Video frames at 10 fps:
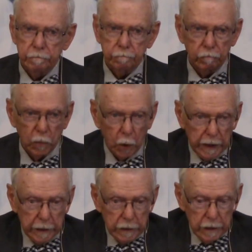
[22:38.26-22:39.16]
Look
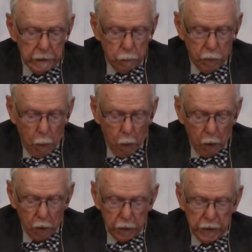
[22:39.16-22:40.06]
at the, the
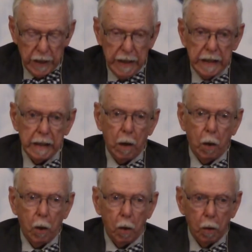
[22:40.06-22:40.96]
world today,
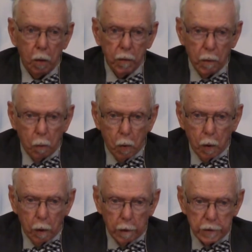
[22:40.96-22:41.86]
all the
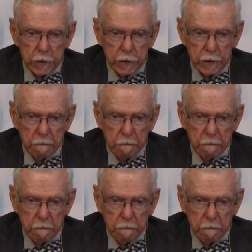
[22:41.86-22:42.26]
wars.